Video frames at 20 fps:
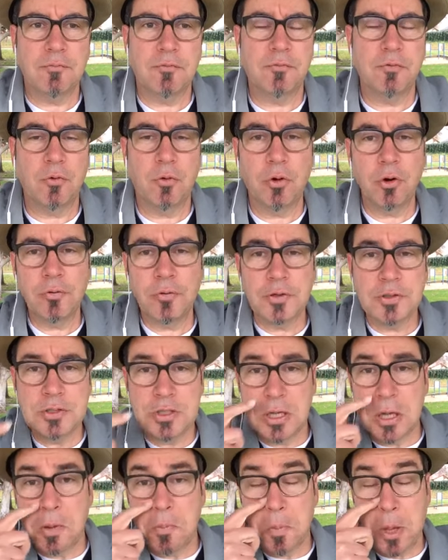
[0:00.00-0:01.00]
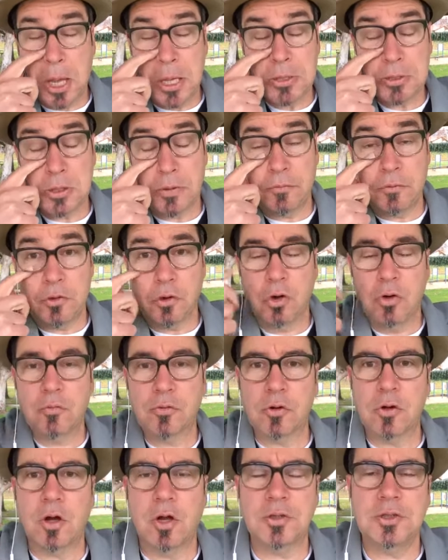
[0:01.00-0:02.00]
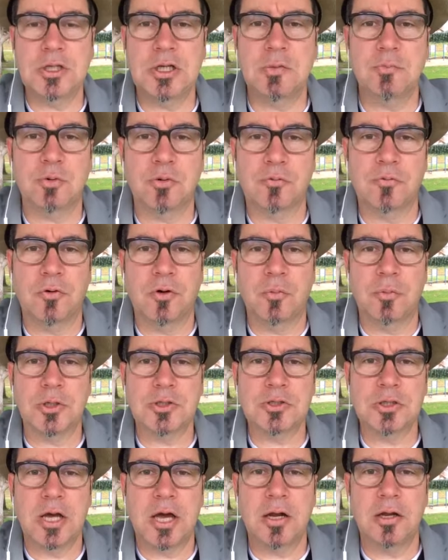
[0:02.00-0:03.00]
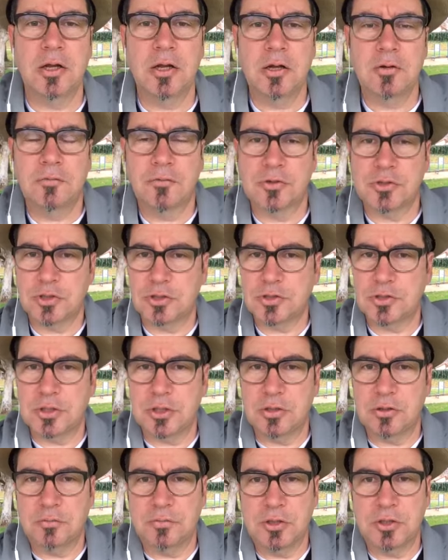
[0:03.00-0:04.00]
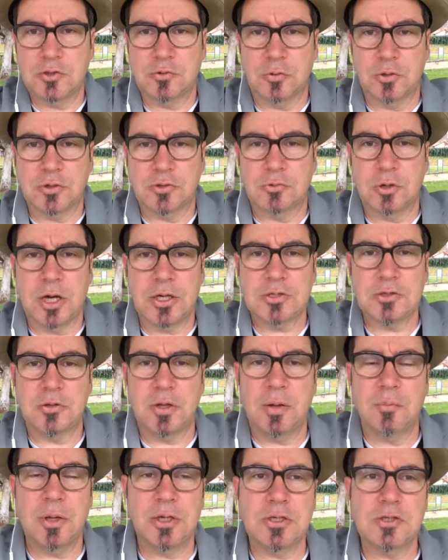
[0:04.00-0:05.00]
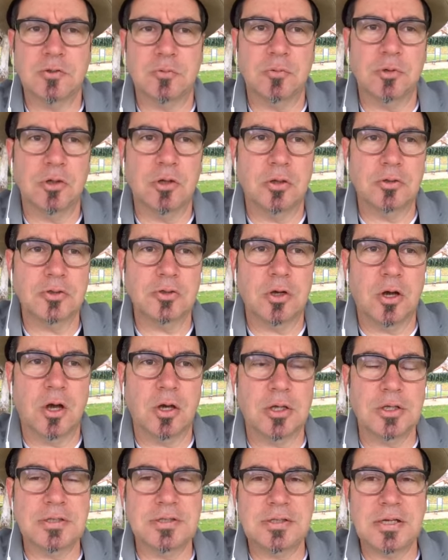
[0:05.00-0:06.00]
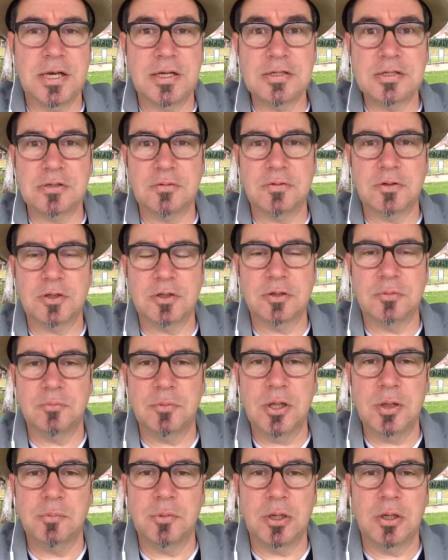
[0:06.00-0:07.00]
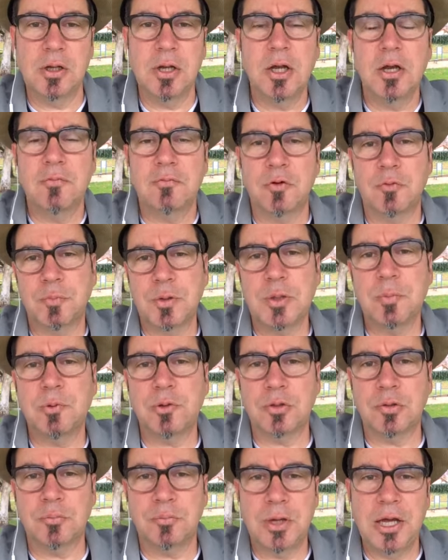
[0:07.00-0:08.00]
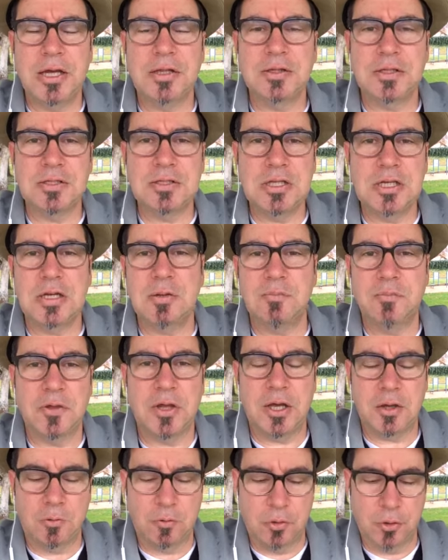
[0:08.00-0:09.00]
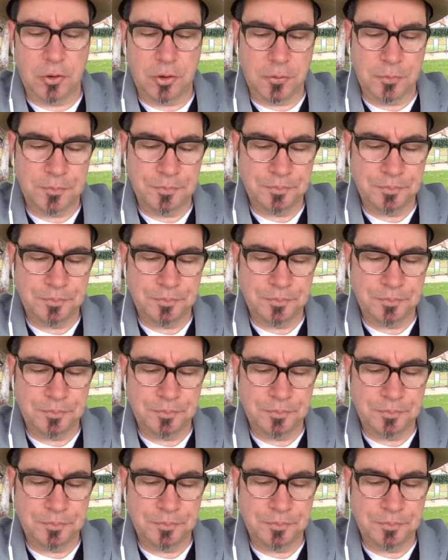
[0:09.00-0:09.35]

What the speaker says: for the team based on the overall team performance, not for just the individuals, right? So that makes a real strong incentive and commitment for people to make the team thing work.